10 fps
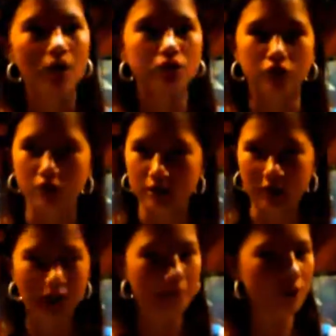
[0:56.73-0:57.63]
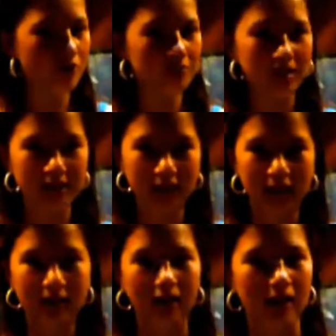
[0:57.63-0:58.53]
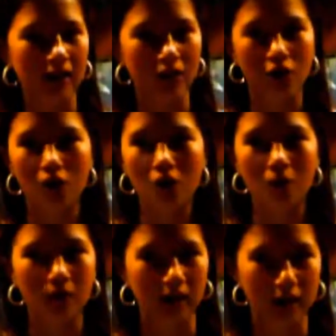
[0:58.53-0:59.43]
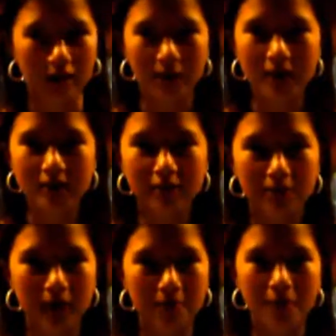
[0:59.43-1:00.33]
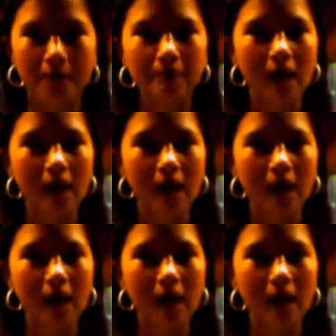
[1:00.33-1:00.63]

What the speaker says: So I just get up off my seat, and I go and I get a pencil and paper,